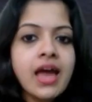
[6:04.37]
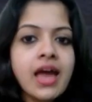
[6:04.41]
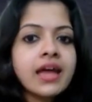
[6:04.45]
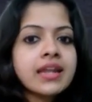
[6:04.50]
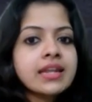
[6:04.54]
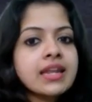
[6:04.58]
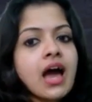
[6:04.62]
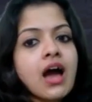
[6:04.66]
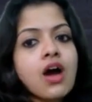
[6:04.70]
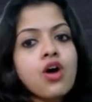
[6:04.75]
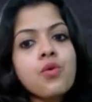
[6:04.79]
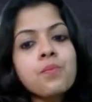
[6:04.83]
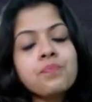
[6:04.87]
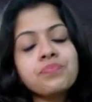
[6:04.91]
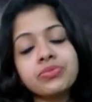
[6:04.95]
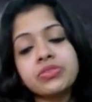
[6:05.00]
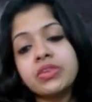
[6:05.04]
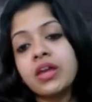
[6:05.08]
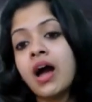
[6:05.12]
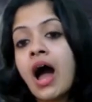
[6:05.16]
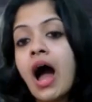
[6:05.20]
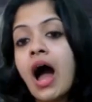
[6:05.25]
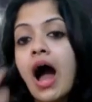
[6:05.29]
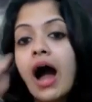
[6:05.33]
Now,
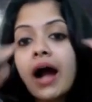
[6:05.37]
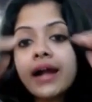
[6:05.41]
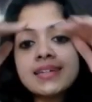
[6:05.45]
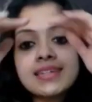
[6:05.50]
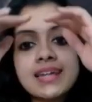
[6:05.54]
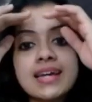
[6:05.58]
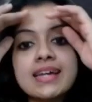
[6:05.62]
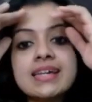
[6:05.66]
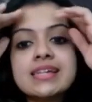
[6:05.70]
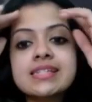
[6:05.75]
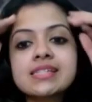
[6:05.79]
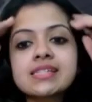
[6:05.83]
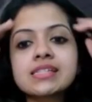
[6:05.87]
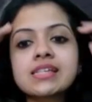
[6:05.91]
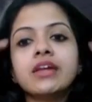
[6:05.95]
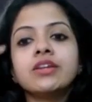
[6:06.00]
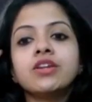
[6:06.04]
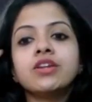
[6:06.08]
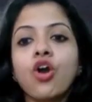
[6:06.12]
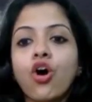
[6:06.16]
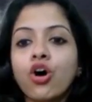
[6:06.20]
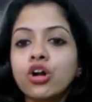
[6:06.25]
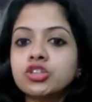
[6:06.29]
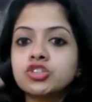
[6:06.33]
the heart is
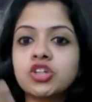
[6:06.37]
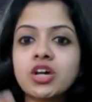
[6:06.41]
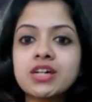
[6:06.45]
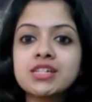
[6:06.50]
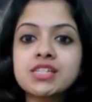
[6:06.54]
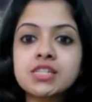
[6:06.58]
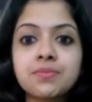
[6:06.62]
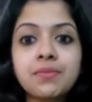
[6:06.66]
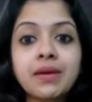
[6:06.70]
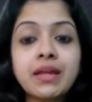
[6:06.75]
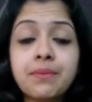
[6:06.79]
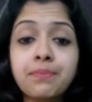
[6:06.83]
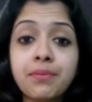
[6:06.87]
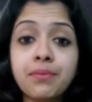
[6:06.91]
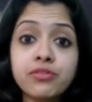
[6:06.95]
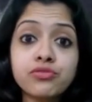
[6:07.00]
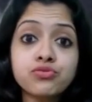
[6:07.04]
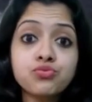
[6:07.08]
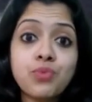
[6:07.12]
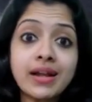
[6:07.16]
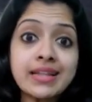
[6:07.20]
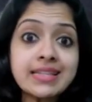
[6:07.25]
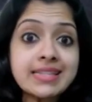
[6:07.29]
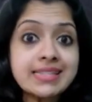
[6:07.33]
not just made up of
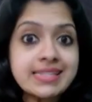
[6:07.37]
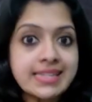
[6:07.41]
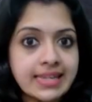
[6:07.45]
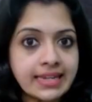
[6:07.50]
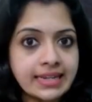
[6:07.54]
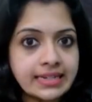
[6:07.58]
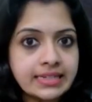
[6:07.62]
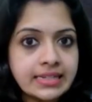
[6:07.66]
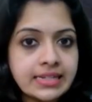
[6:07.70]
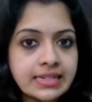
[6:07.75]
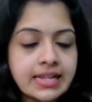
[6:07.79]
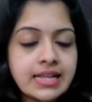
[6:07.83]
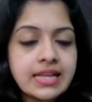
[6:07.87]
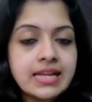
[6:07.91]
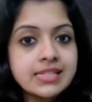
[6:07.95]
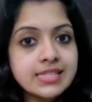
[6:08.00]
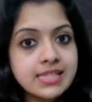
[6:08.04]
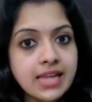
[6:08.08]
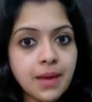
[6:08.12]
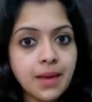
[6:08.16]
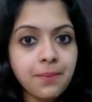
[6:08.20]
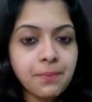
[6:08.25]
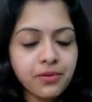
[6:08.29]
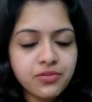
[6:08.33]
one single
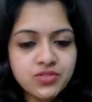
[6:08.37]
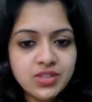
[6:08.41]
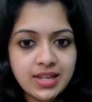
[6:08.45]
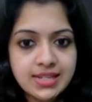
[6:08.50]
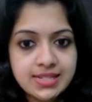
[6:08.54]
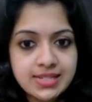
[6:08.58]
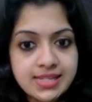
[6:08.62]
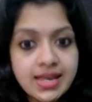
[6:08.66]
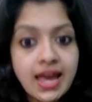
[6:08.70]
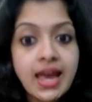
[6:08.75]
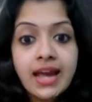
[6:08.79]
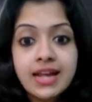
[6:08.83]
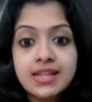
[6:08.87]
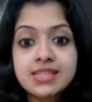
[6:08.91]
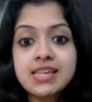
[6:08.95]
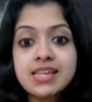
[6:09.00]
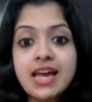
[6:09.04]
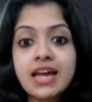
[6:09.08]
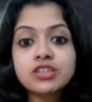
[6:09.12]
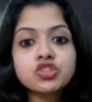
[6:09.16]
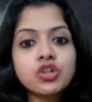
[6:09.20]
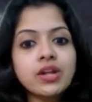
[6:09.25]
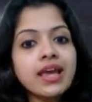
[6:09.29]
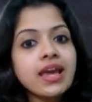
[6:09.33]
type of cells. It's
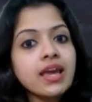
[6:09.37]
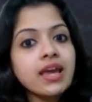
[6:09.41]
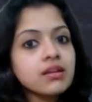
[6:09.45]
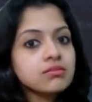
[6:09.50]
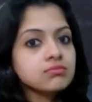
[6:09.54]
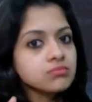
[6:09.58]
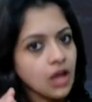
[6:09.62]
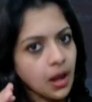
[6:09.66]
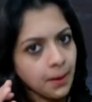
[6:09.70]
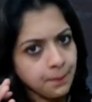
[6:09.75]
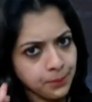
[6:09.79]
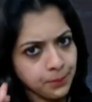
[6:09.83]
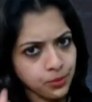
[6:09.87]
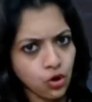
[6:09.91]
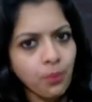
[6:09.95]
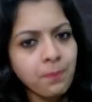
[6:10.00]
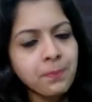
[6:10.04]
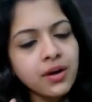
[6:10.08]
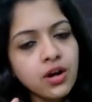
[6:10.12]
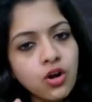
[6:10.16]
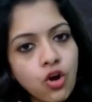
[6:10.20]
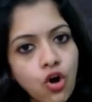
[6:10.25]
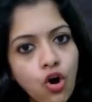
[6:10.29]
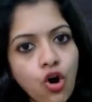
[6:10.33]
actually a
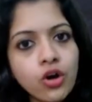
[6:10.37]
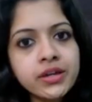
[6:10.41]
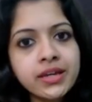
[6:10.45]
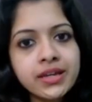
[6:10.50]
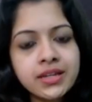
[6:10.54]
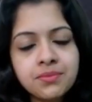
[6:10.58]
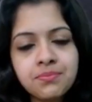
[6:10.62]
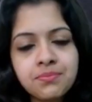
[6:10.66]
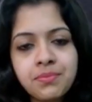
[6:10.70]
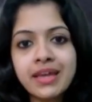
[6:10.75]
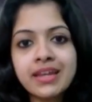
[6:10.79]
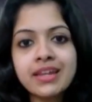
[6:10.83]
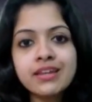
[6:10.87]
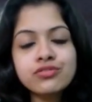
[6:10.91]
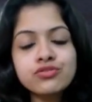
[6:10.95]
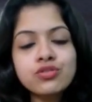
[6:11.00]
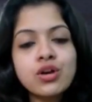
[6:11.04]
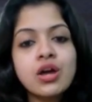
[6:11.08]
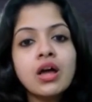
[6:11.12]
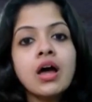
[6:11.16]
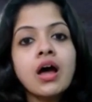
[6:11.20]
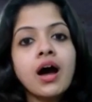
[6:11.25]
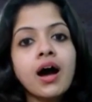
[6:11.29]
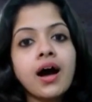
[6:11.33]
proper organ made of
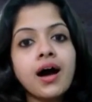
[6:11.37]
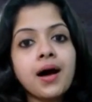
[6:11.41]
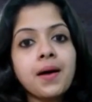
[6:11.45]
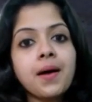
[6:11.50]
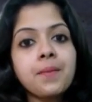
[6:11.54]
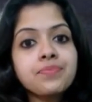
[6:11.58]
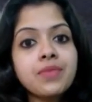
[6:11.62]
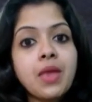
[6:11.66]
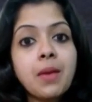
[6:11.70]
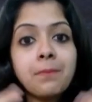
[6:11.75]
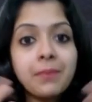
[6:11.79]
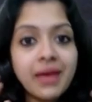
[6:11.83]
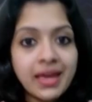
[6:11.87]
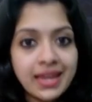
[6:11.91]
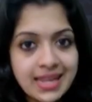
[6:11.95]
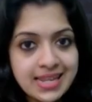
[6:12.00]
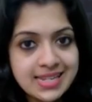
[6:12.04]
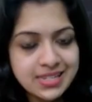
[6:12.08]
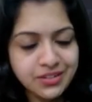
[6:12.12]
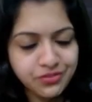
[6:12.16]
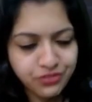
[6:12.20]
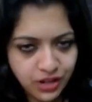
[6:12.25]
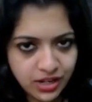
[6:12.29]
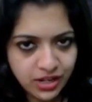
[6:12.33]
many
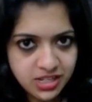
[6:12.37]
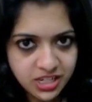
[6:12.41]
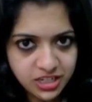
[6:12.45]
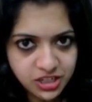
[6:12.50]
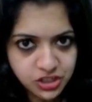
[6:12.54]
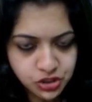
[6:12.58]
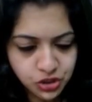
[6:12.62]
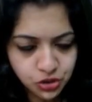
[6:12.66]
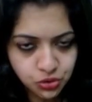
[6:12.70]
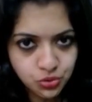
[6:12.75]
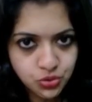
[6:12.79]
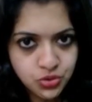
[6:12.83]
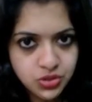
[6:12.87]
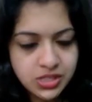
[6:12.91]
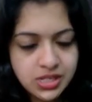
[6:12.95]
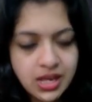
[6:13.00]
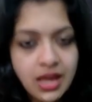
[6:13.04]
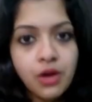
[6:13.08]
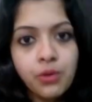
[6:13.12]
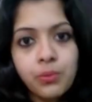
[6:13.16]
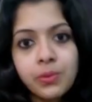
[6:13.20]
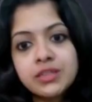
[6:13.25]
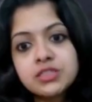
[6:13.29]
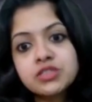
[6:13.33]
different tissues
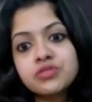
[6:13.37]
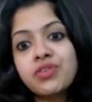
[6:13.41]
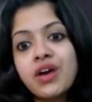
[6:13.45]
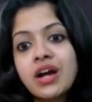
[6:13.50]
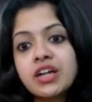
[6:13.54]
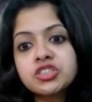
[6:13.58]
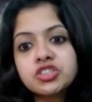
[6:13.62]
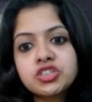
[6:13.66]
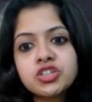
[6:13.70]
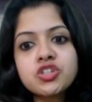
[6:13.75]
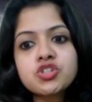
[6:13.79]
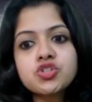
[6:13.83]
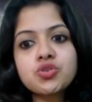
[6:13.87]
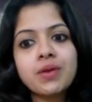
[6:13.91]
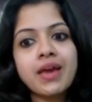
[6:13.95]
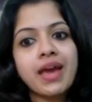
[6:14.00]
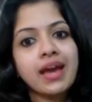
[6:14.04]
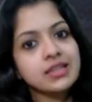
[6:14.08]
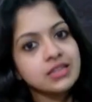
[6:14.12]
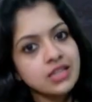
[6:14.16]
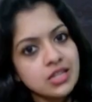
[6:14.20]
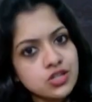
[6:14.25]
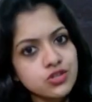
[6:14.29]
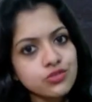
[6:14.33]
which function
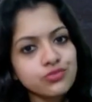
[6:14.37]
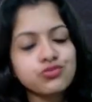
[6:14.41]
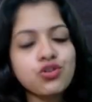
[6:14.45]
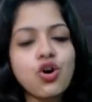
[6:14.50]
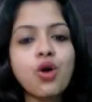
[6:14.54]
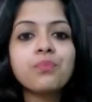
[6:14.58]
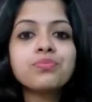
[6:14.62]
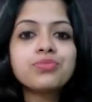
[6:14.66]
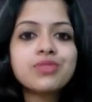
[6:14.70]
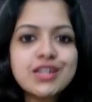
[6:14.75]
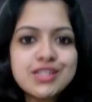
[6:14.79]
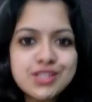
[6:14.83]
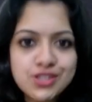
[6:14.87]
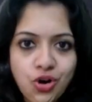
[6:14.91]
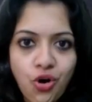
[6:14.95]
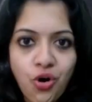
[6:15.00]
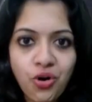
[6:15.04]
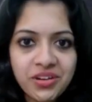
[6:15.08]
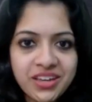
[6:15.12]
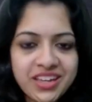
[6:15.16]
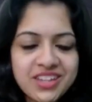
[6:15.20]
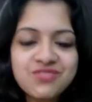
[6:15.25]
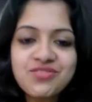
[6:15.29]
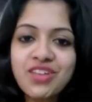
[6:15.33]
together to form this
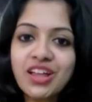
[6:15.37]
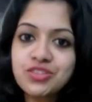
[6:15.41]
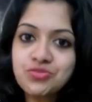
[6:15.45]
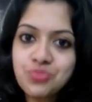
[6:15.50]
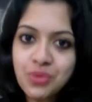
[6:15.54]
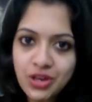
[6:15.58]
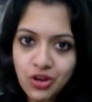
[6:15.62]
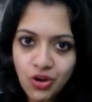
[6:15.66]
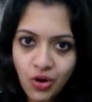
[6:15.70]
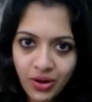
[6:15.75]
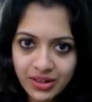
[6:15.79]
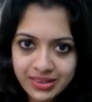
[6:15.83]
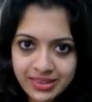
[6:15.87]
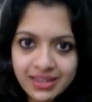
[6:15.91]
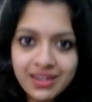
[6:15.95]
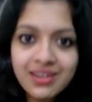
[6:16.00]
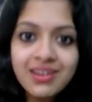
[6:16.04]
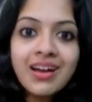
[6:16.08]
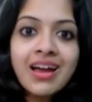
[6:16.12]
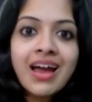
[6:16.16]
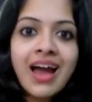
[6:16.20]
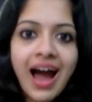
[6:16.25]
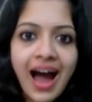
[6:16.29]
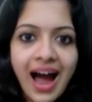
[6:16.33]
organ that we call the
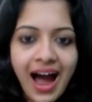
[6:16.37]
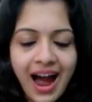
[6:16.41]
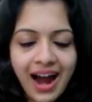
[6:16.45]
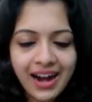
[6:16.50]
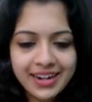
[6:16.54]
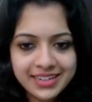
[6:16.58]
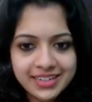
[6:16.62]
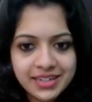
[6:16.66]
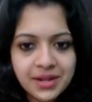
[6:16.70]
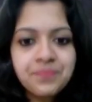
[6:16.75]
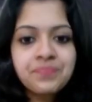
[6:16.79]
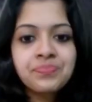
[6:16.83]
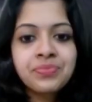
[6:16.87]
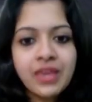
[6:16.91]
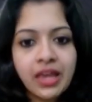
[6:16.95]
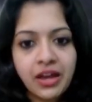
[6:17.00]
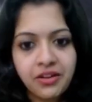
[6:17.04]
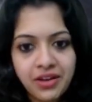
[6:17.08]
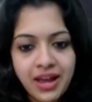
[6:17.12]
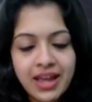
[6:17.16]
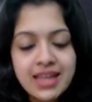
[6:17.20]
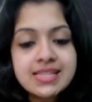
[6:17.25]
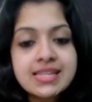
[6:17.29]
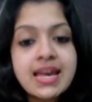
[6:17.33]
heart.
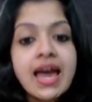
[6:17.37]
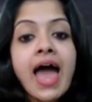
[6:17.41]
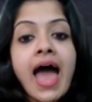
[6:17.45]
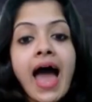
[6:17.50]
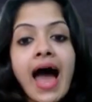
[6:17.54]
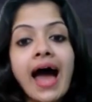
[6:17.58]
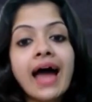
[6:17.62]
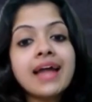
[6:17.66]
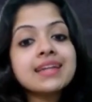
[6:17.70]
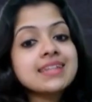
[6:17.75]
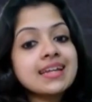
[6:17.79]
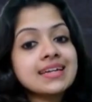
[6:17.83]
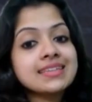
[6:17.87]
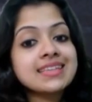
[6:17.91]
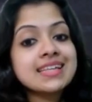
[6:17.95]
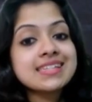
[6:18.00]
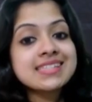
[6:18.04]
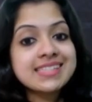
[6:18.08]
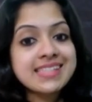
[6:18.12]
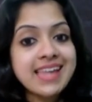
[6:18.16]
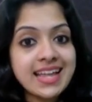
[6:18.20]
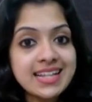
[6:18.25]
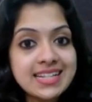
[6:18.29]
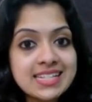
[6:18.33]
Right, and the
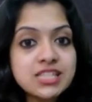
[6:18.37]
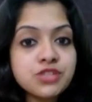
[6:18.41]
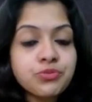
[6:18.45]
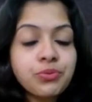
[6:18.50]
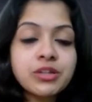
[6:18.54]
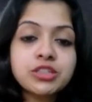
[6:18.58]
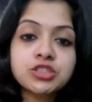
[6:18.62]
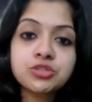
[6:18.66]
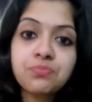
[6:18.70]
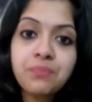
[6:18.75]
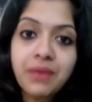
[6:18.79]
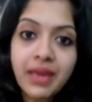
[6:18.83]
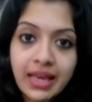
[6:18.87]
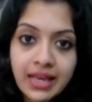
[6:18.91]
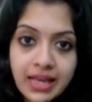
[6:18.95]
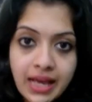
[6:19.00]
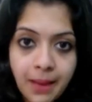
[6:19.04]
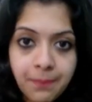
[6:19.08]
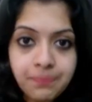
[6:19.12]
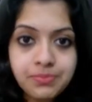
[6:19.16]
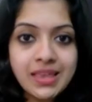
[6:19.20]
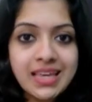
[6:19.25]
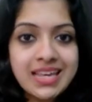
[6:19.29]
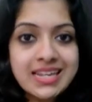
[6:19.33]
cells which make
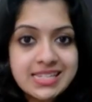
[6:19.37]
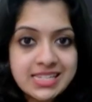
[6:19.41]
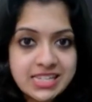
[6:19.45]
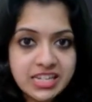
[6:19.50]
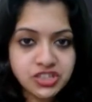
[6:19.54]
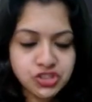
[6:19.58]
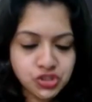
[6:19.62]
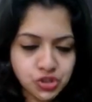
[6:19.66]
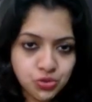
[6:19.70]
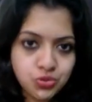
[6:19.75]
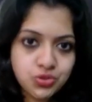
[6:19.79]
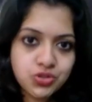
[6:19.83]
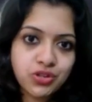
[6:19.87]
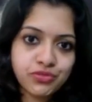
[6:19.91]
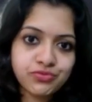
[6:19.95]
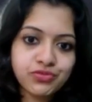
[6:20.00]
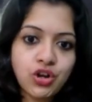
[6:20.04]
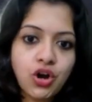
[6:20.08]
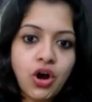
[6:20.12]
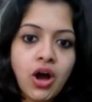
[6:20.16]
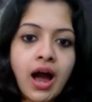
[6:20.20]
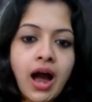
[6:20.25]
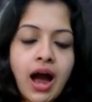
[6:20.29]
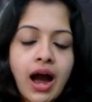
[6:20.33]
up these tissues of
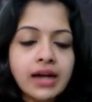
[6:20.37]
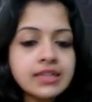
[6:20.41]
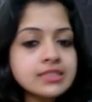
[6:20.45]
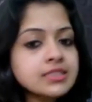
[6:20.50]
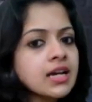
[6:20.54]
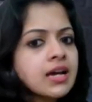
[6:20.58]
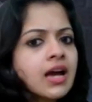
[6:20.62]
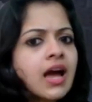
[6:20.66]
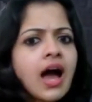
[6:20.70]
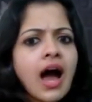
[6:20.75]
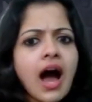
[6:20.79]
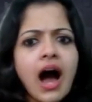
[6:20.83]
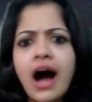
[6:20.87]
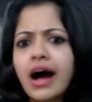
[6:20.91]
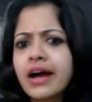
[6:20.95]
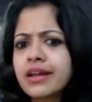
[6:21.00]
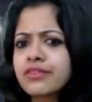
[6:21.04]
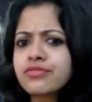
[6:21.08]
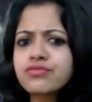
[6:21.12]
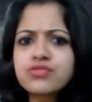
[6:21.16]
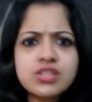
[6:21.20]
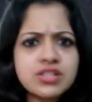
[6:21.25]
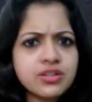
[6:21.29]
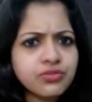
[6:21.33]
your heart are
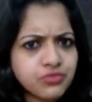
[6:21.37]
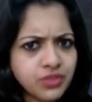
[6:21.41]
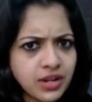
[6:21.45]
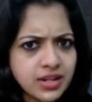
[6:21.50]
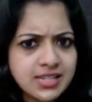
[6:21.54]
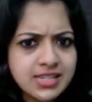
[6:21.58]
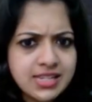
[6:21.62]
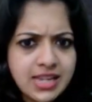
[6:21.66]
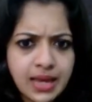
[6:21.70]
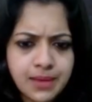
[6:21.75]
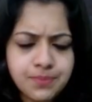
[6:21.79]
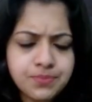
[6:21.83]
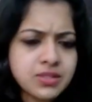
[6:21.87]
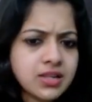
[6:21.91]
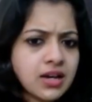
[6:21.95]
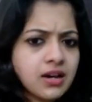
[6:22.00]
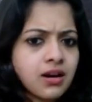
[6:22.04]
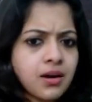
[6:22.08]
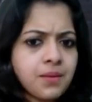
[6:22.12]
of different types.